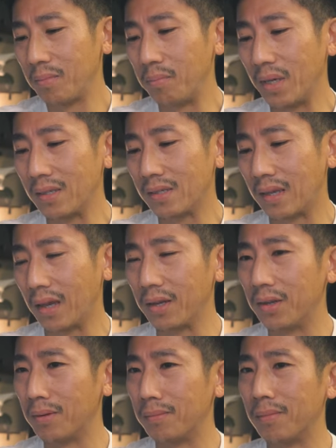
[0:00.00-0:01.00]
Beast
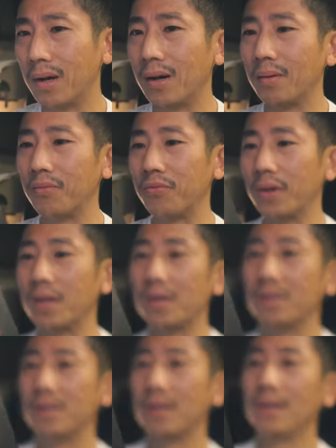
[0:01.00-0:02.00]
Kingdom
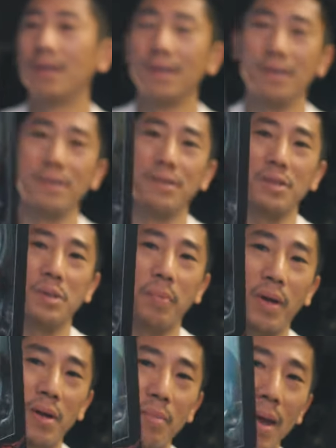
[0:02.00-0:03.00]
figures. This is a
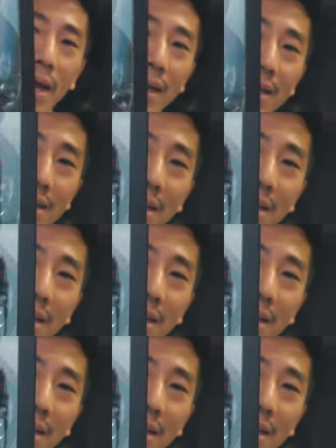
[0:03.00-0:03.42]
Spider-Man.